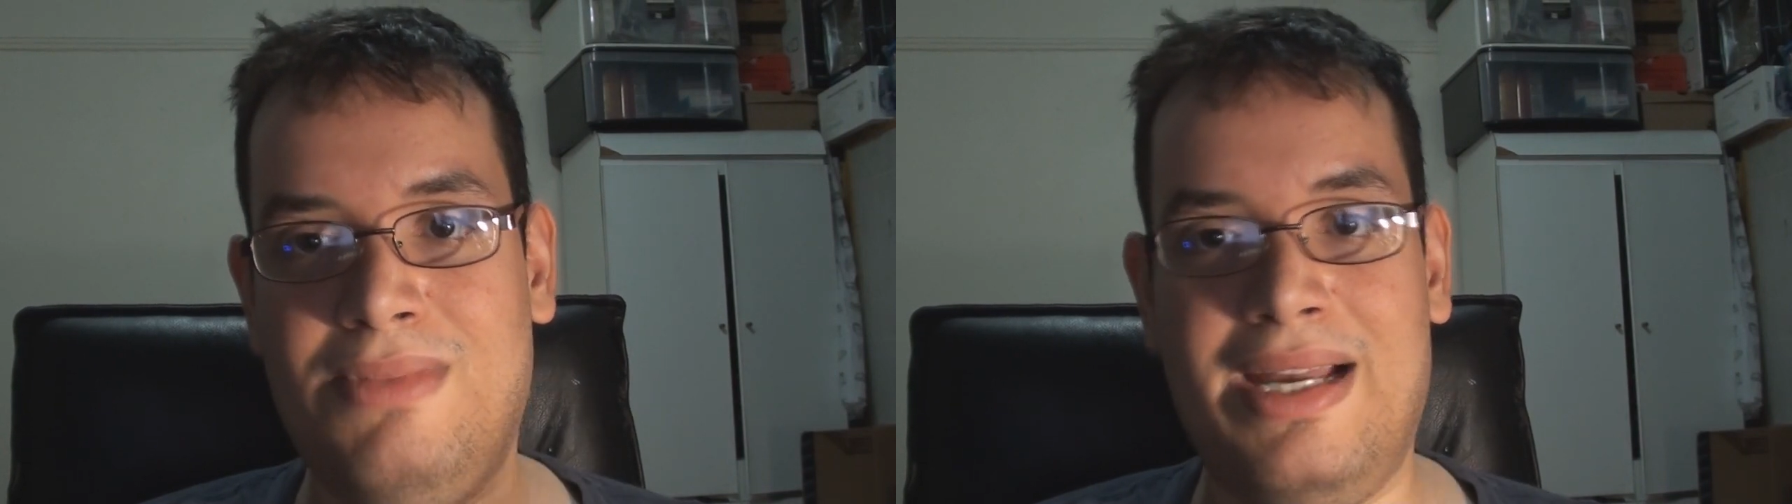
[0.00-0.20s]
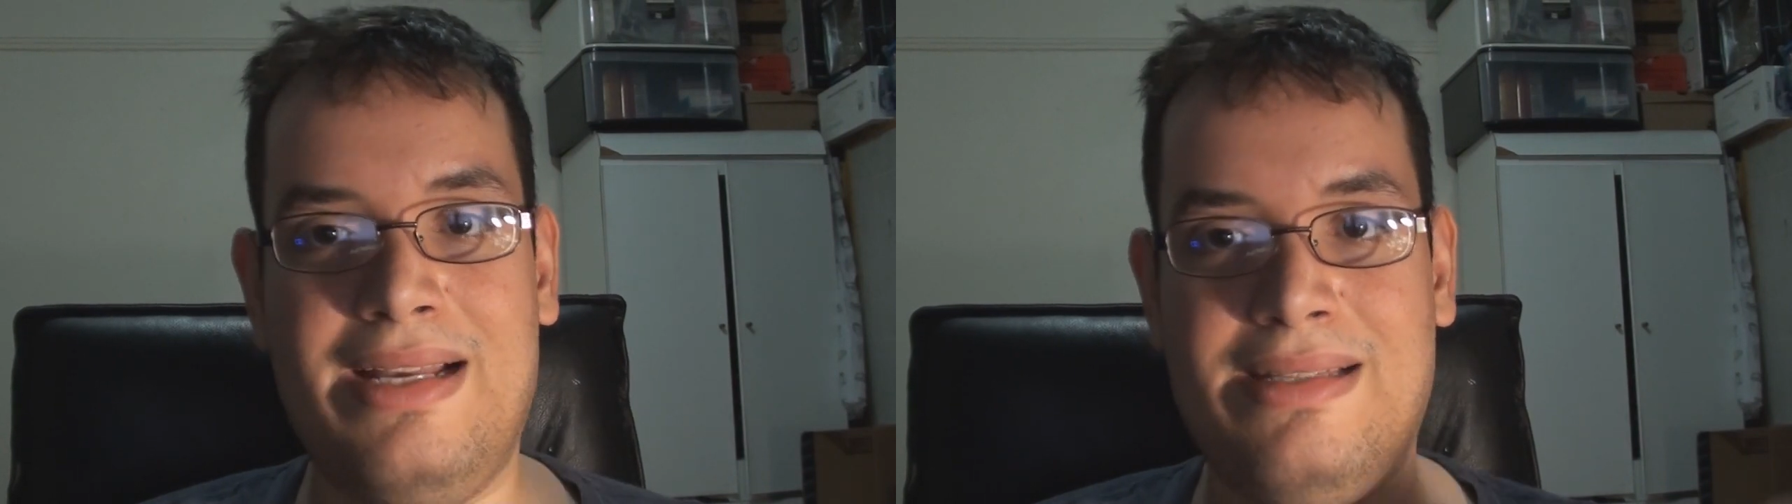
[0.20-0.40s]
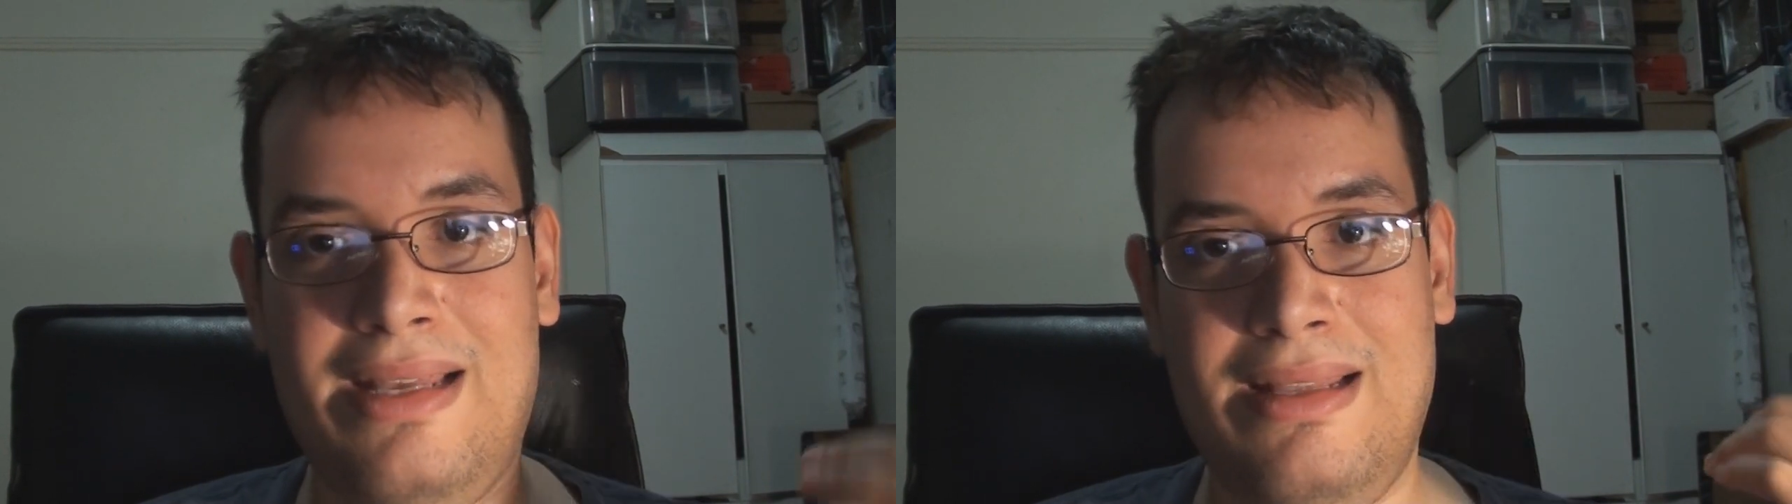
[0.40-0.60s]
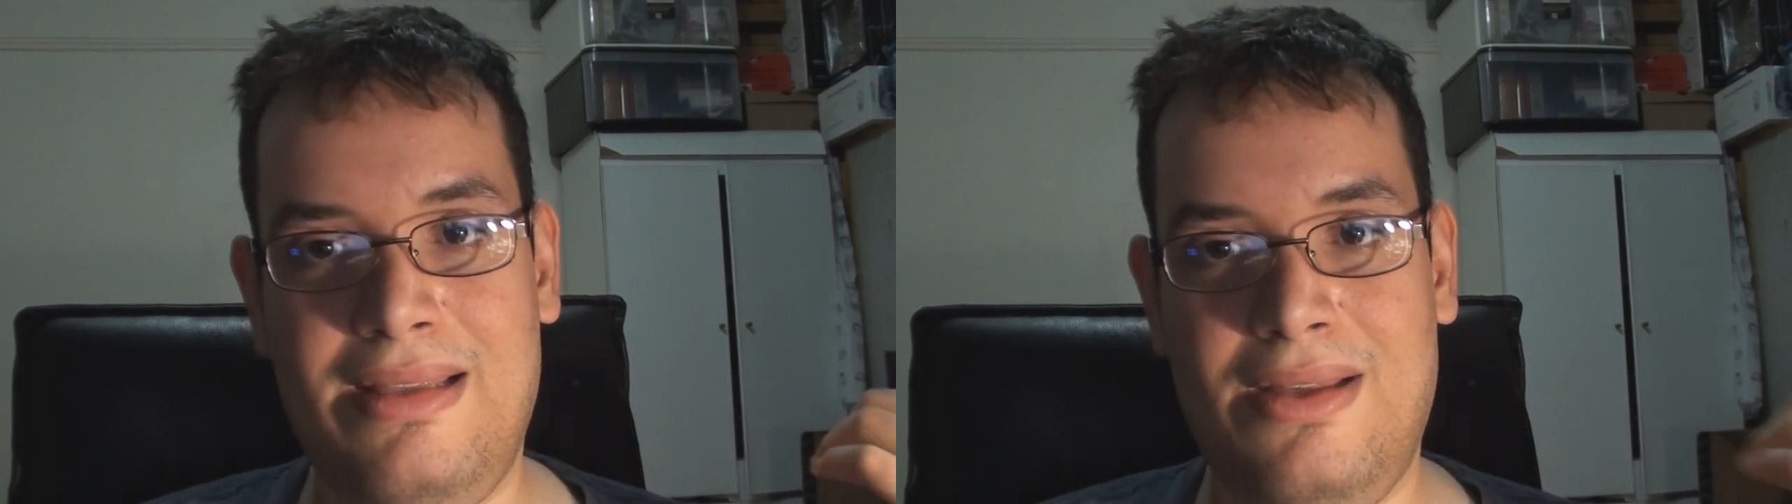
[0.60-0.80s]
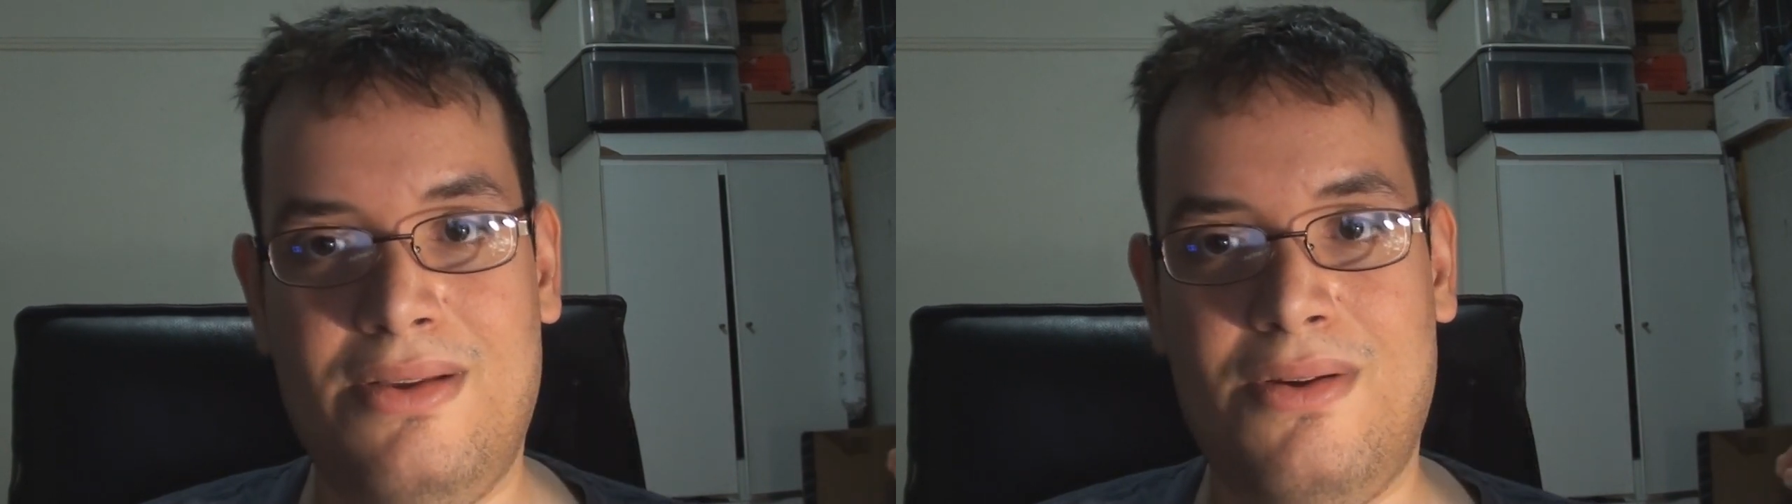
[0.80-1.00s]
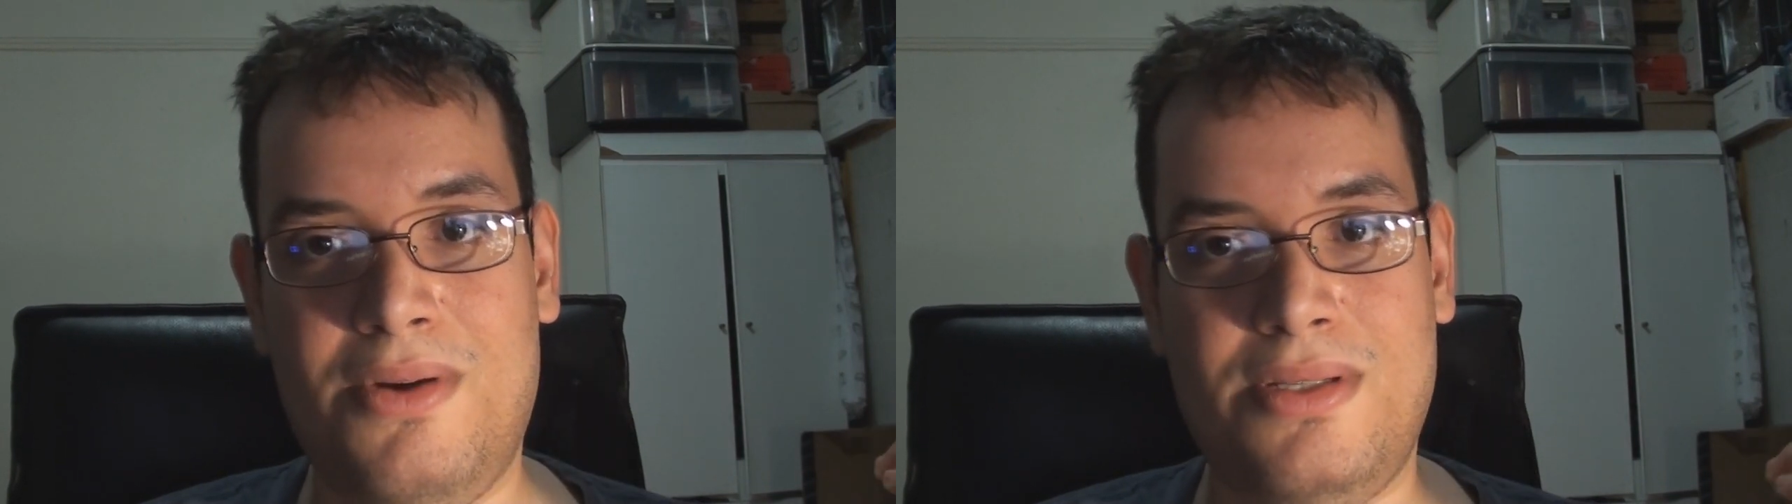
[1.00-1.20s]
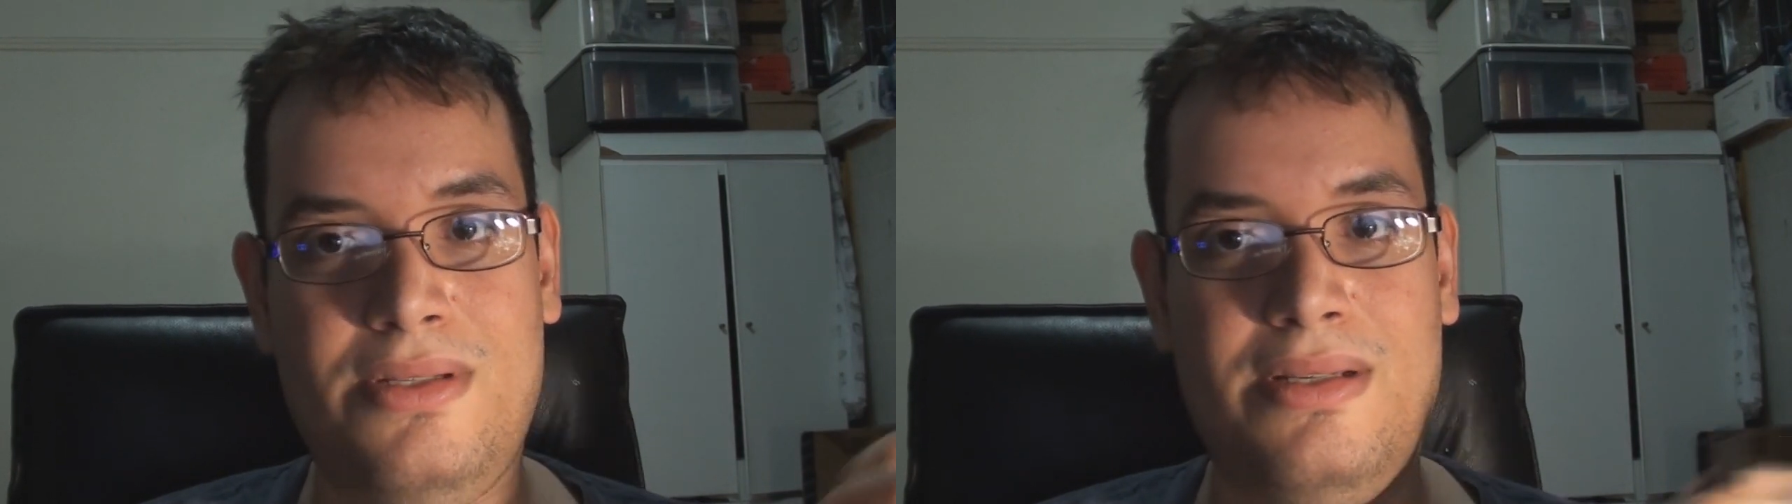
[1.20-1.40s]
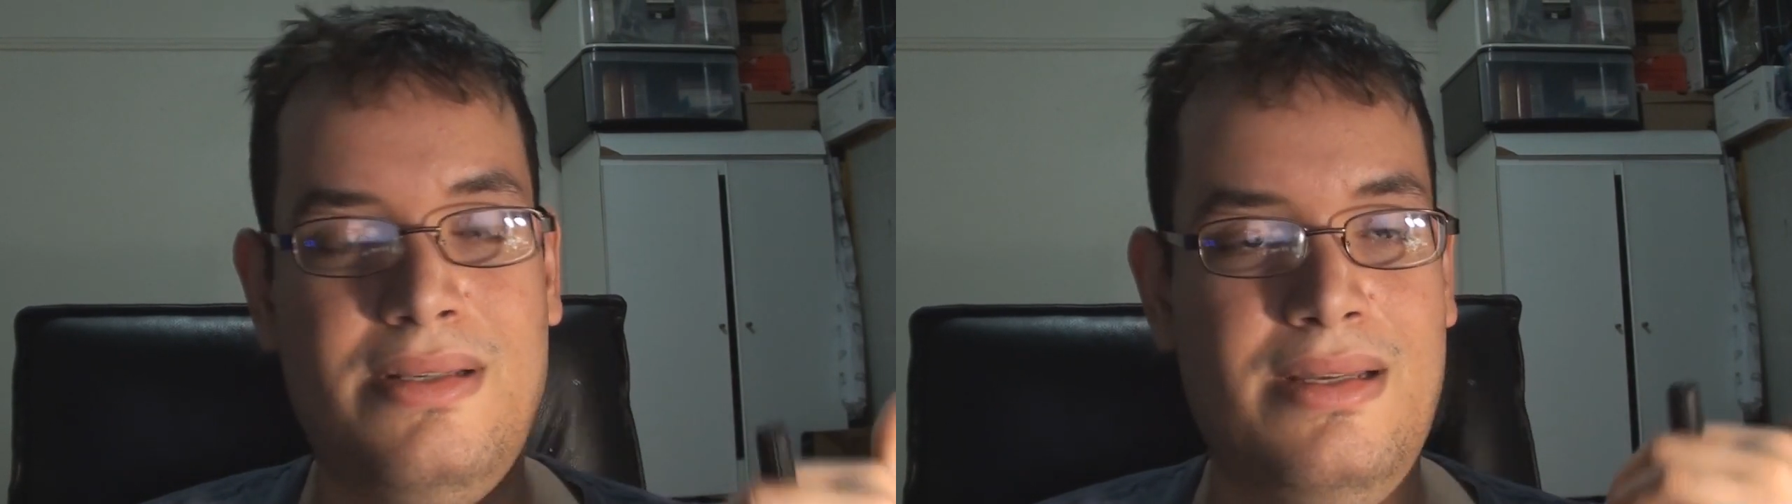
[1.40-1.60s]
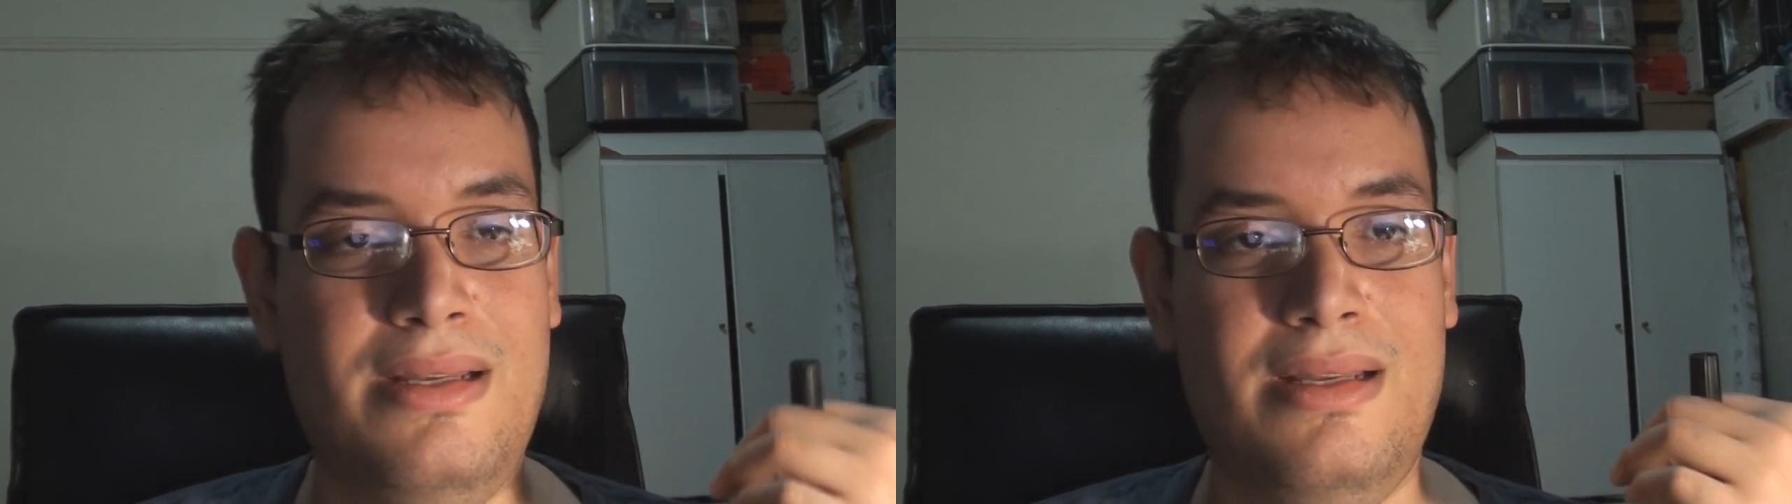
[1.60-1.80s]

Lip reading: Like I said in the other question,